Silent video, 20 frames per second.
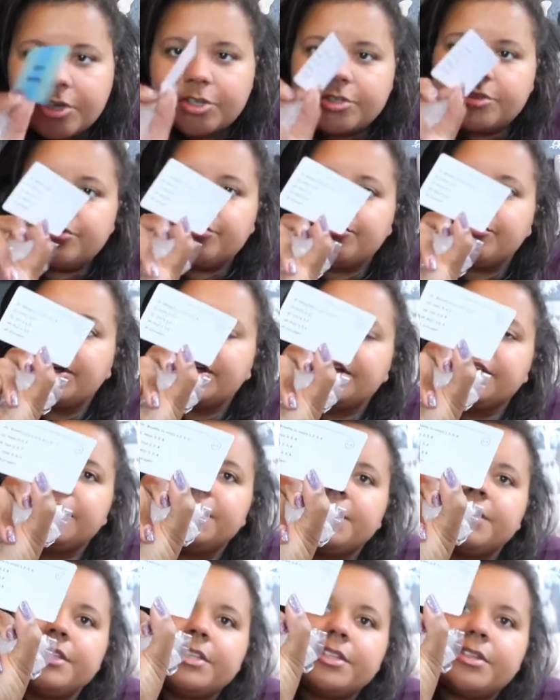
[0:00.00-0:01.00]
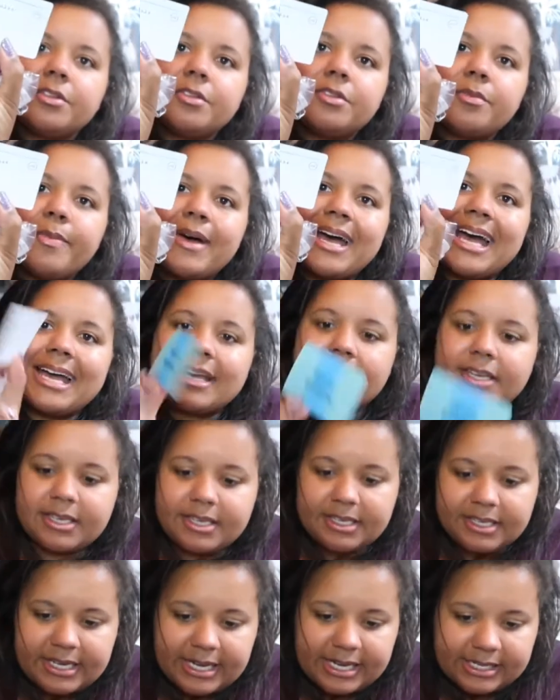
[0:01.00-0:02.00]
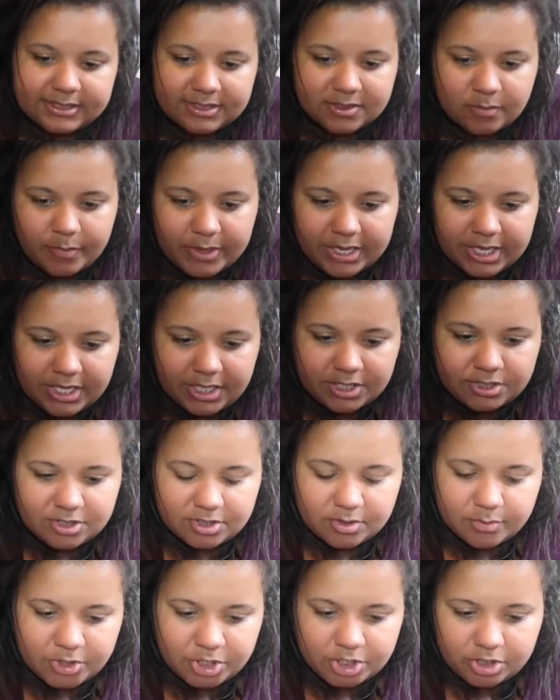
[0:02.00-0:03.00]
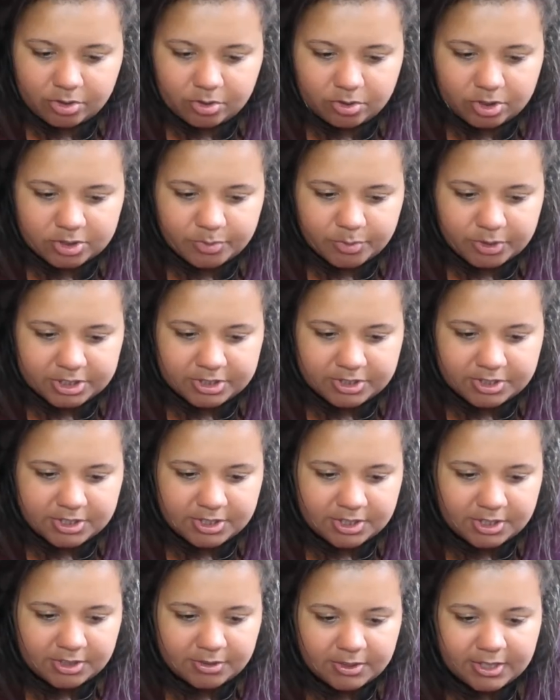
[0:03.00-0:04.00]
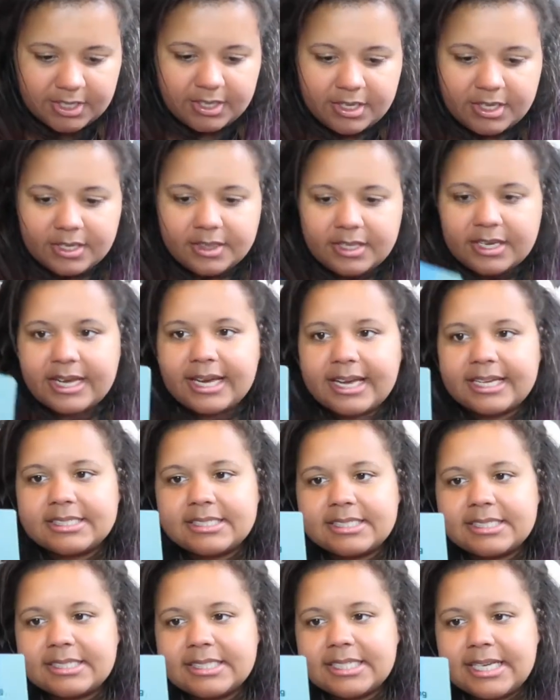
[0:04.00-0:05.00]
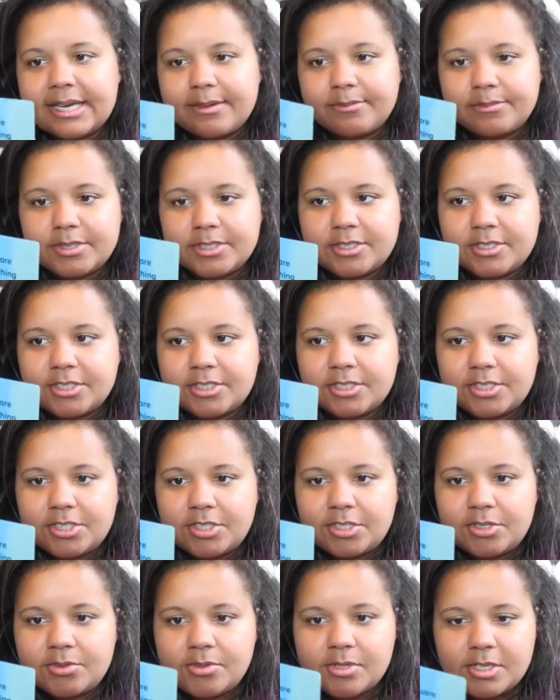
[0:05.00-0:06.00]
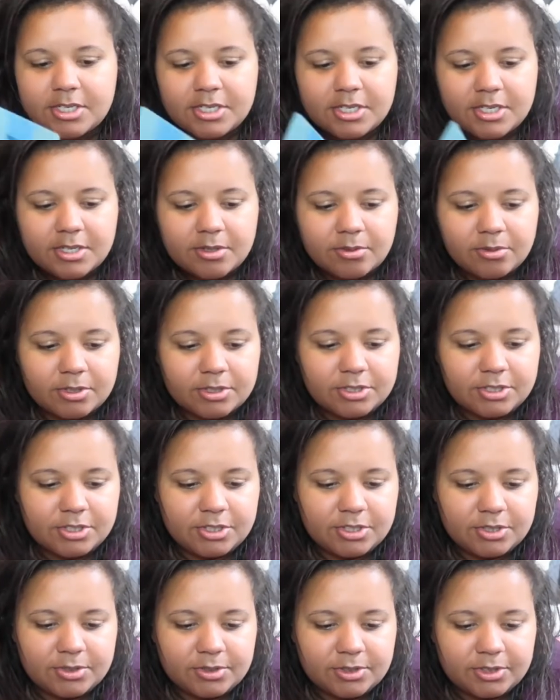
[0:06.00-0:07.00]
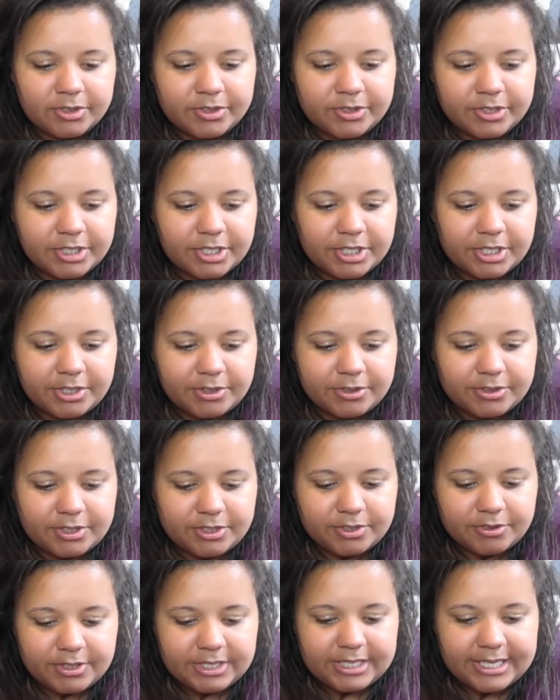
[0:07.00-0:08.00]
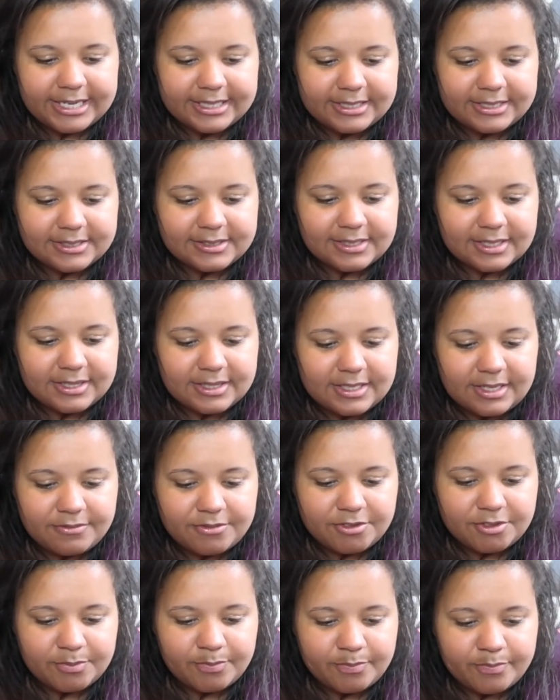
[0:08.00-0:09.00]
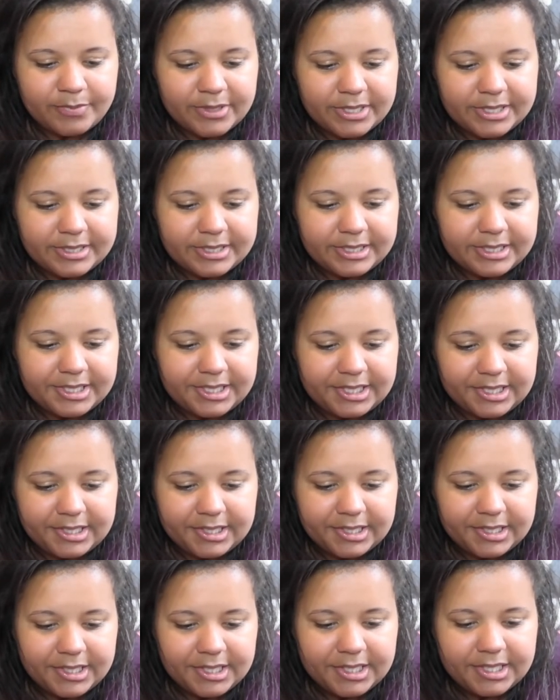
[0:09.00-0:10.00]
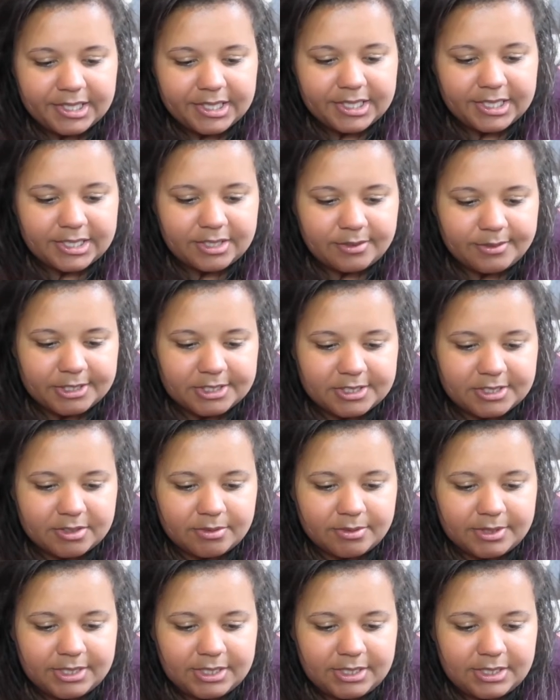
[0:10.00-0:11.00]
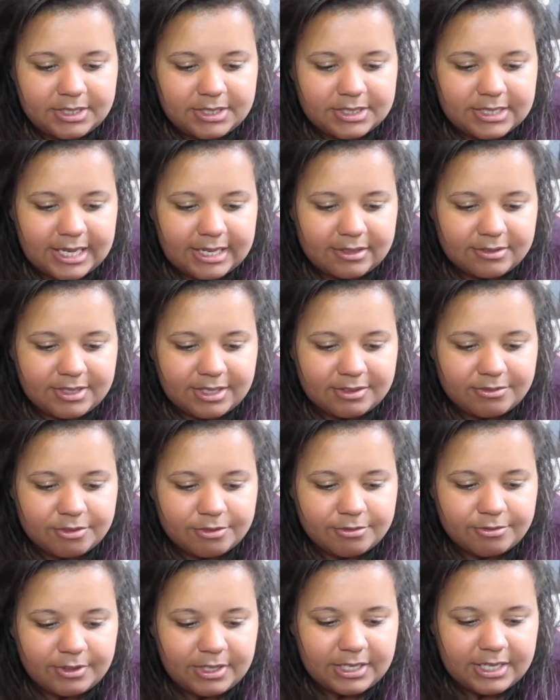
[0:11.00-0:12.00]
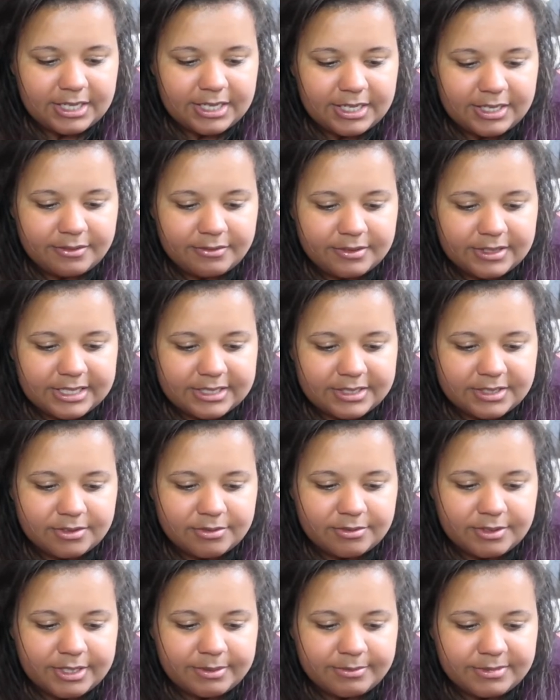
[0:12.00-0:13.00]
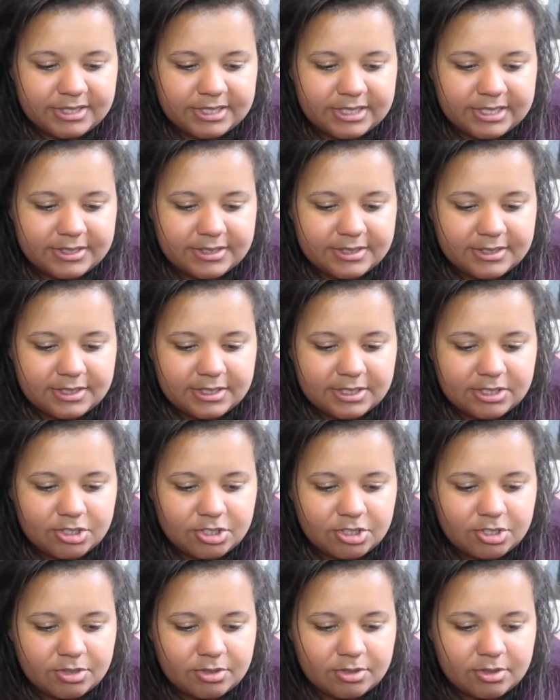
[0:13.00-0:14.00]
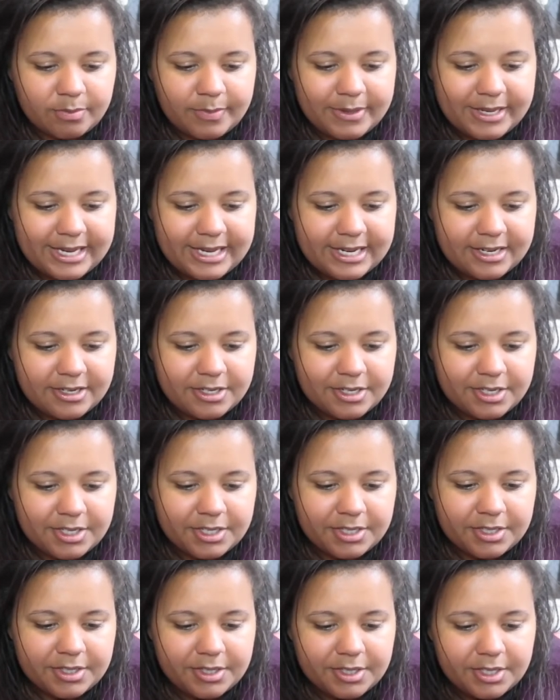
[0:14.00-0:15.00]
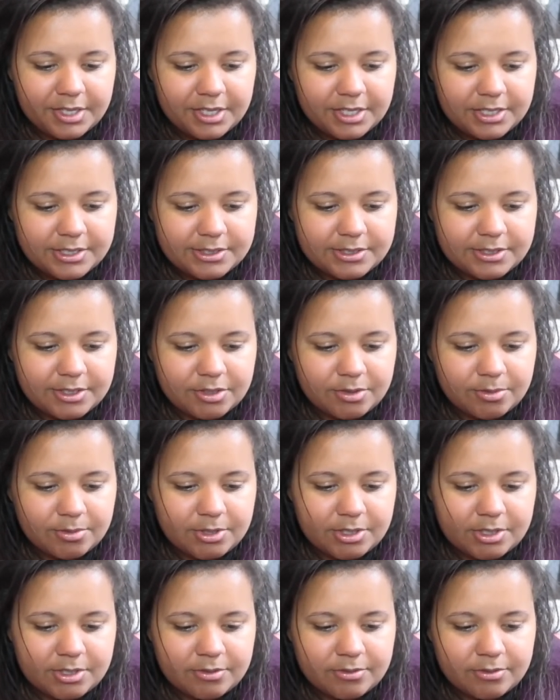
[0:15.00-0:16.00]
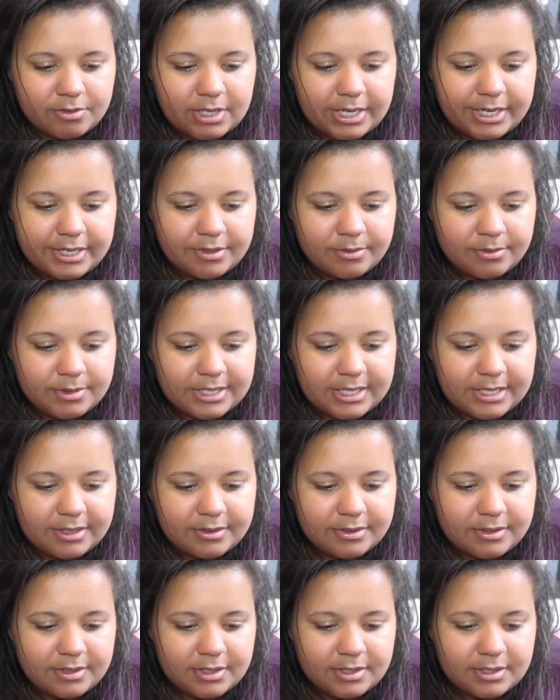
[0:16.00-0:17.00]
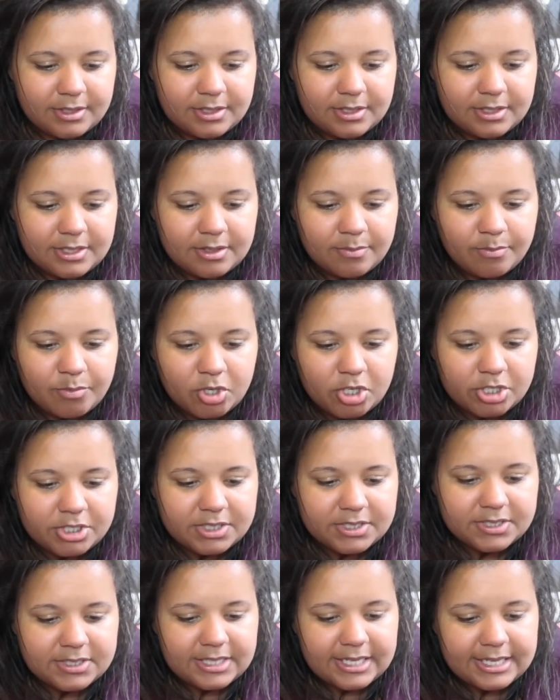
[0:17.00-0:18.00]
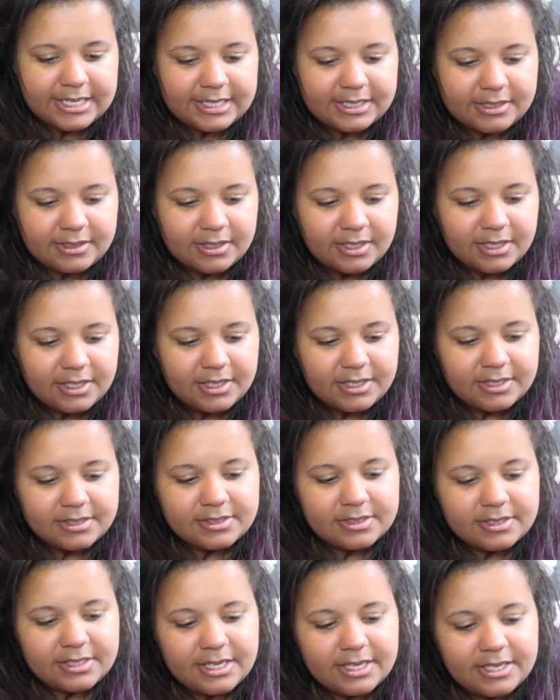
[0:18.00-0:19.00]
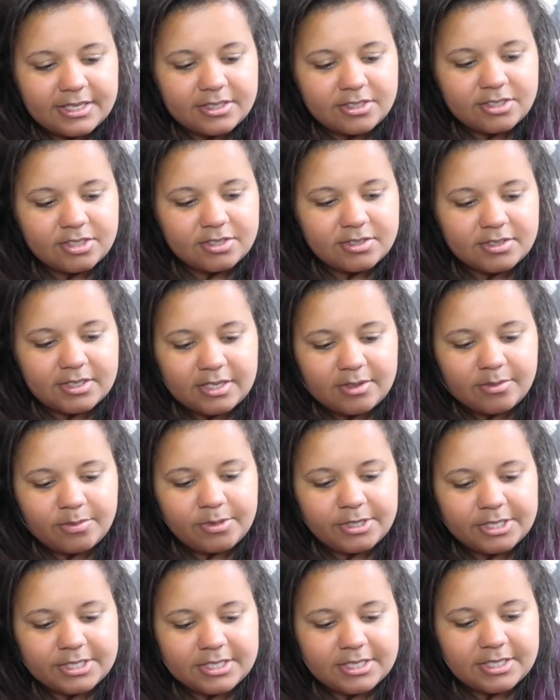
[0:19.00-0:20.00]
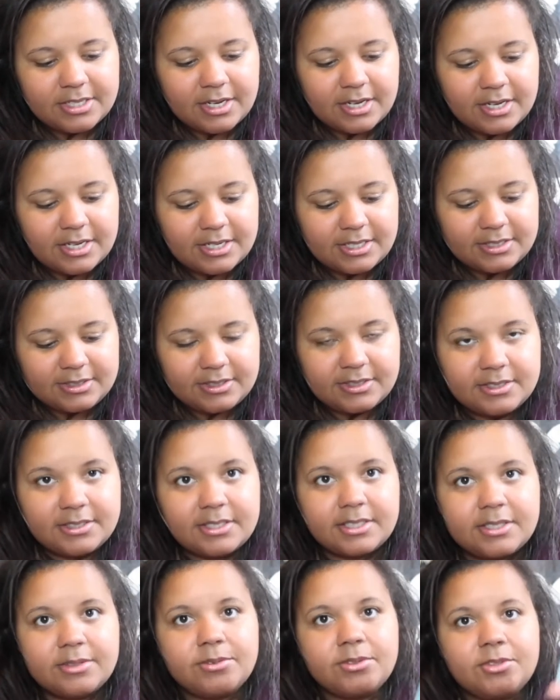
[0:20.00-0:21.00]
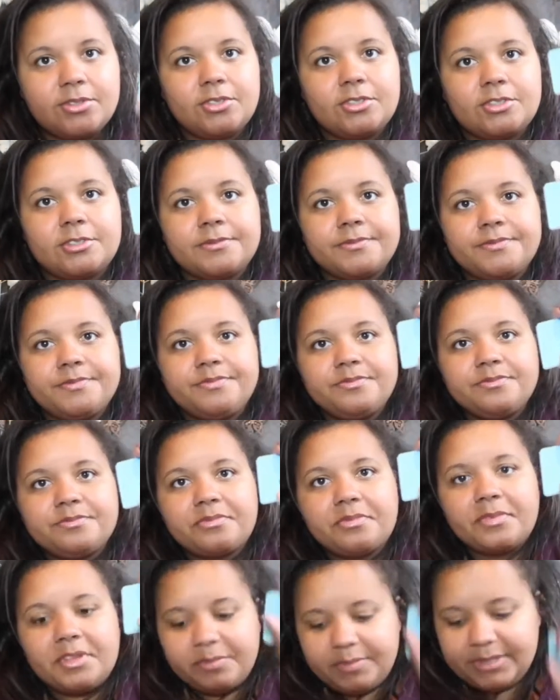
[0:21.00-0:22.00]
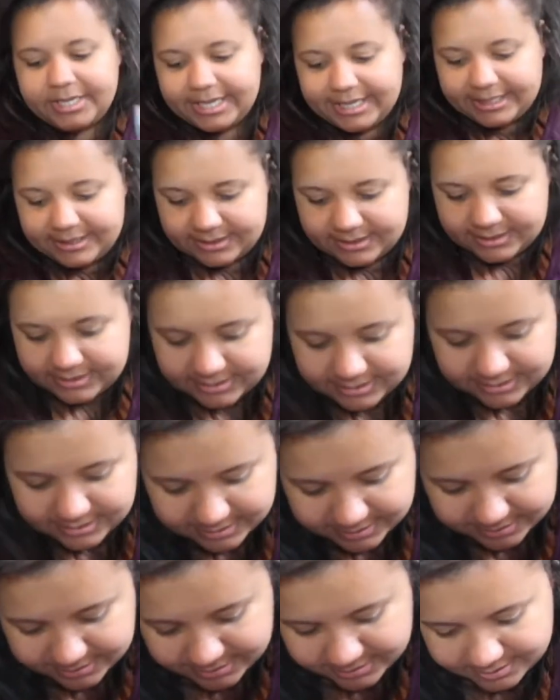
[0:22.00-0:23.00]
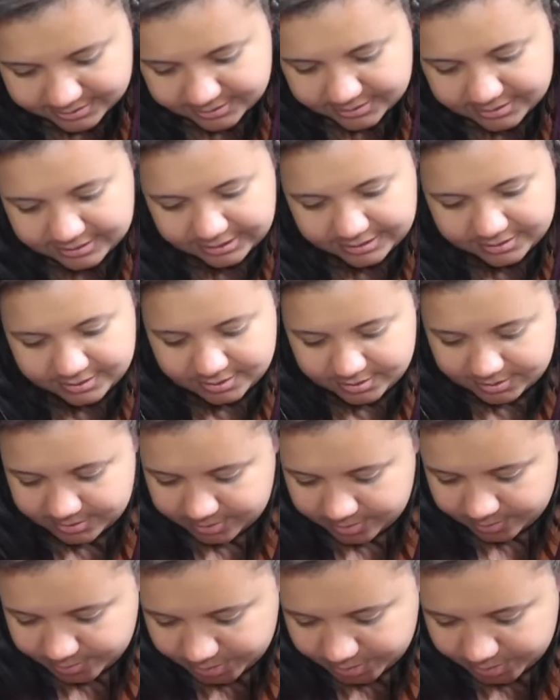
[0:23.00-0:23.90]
on the front, and then on the back it has the page and the book it corresponds to. Then it has the steps to do, what to do on the go. So it's really handy. It's like love your belly, the big squeeze, count down for five, let it rip, list it, shoot the parrot, so what, write without thinking, body scan. So yeah, they're just like pretty cards that will be handy, like the